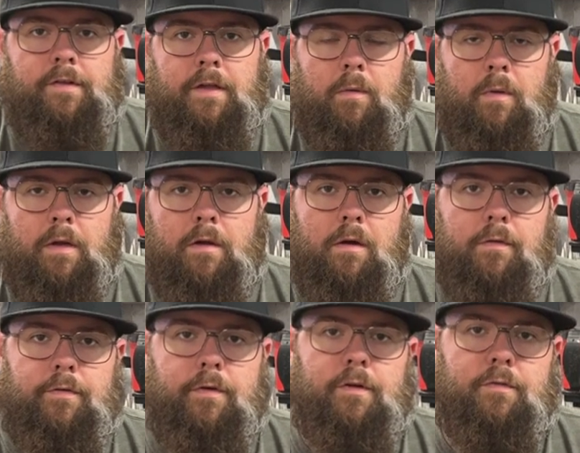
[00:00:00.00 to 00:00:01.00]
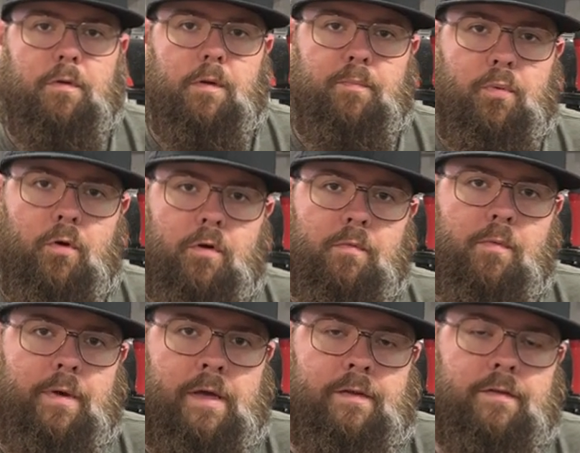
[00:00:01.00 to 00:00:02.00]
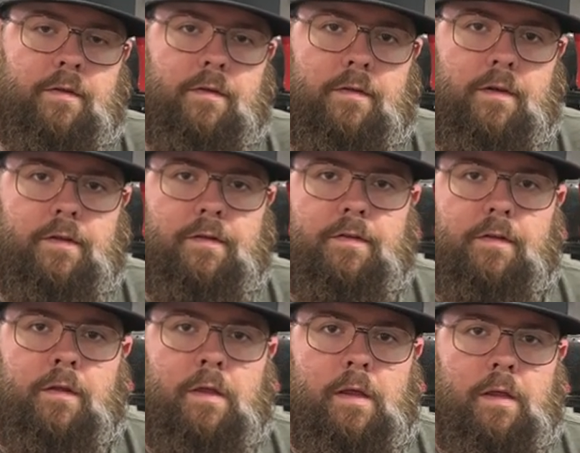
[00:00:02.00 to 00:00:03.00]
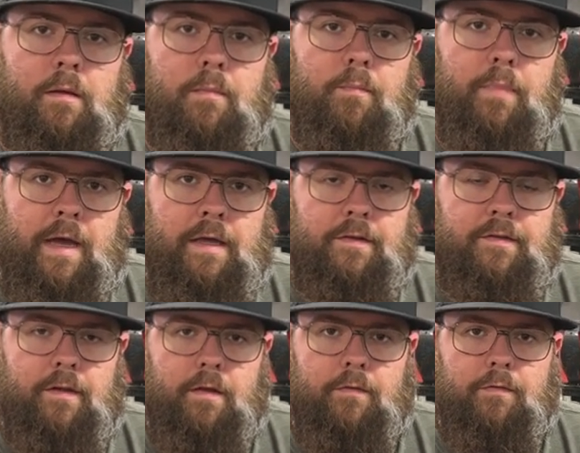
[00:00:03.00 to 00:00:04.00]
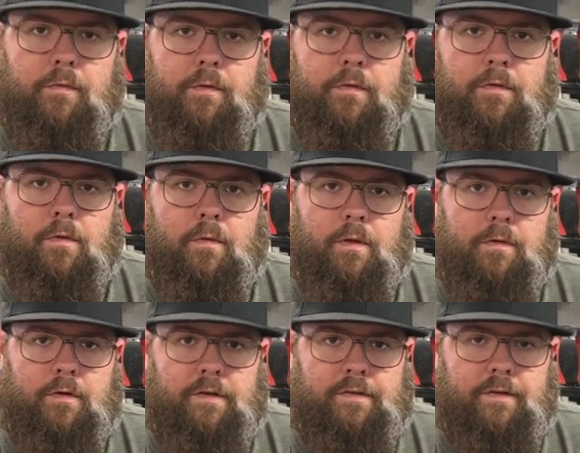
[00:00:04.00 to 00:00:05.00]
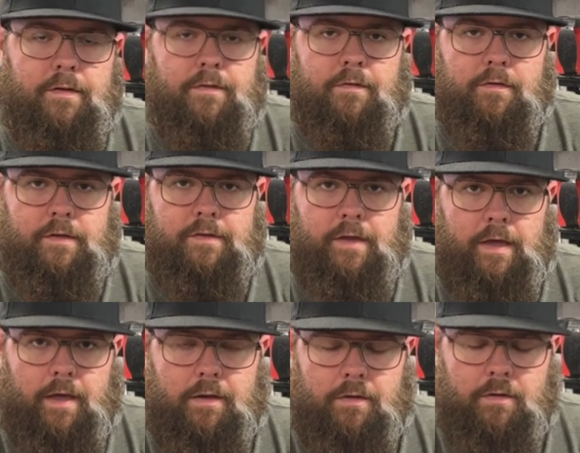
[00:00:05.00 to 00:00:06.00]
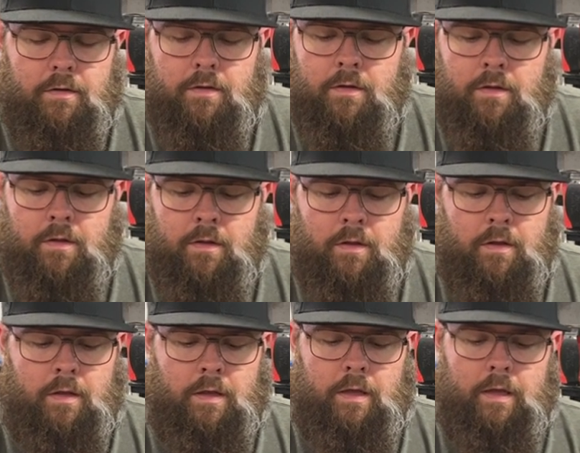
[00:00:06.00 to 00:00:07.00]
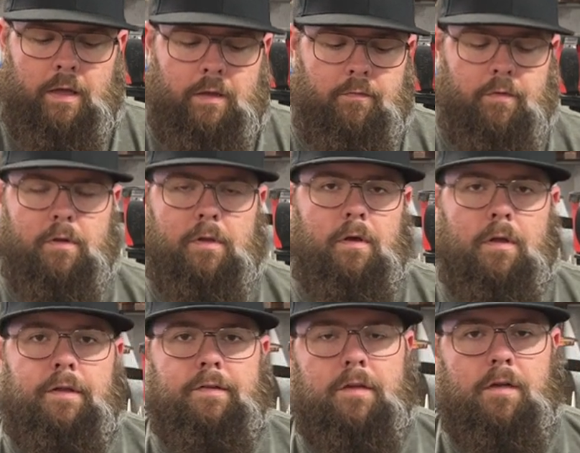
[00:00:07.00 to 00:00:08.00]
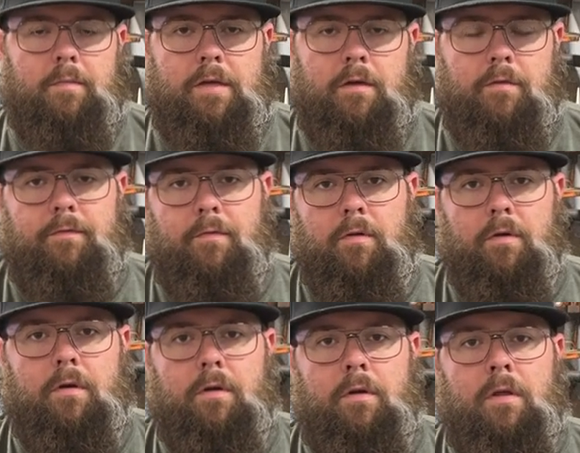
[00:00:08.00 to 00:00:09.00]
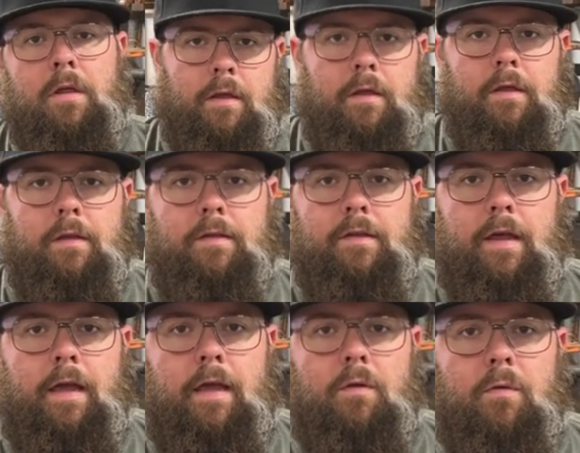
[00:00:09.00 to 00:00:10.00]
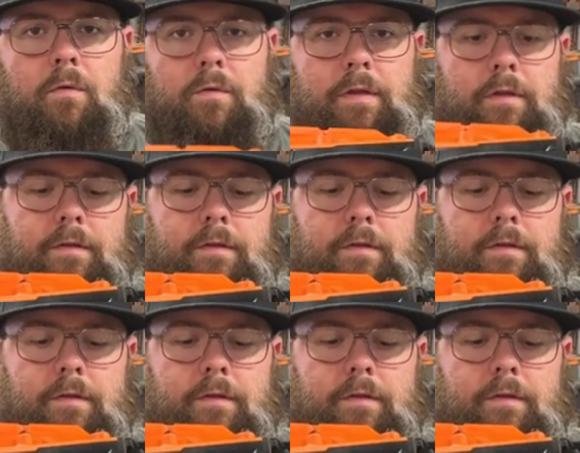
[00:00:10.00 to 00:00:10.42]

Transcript: thing I want to cover is what a portable bandsaw does by itself with no other accessories added. And really all it's going to be good for is hand holding the